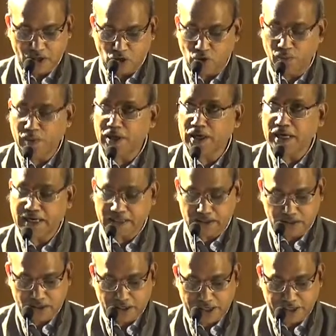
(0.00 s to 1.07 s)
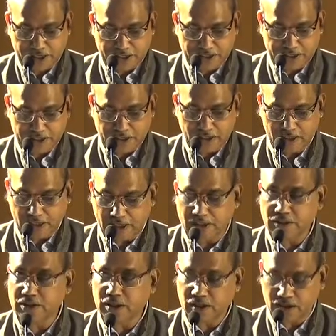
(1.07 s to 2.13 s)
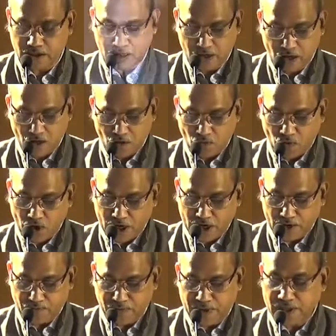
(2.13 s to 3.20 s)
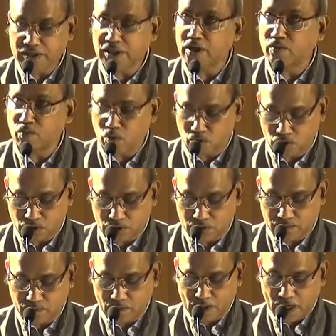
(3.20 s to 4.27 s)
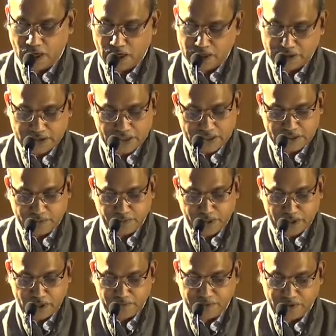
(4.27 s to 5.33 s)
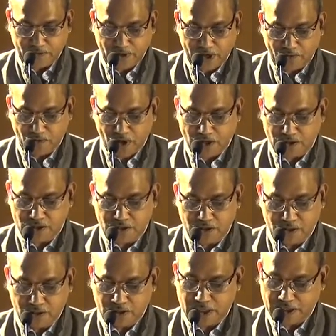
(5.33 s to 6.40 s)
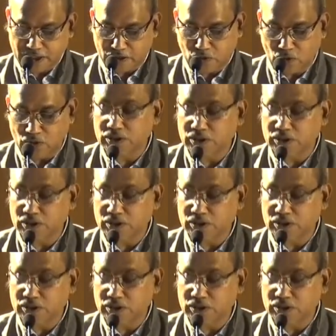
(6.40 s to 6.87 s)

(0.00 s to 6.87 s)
human rights, literacy, culture, foreign affairs, and more. And he is the recipient of several awards that include